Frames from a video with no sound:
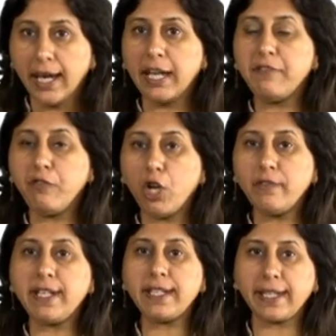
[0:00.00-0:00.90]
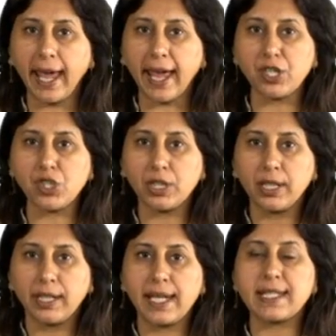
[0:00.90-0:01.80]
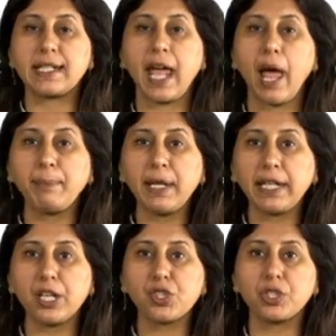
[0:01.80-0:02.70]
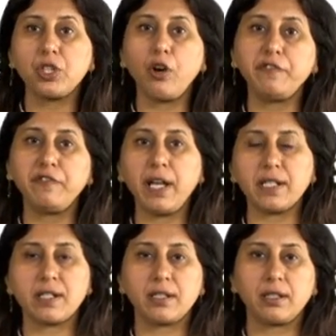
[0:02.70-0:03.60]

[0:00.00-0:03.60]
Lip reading: involving cash is an application of fund.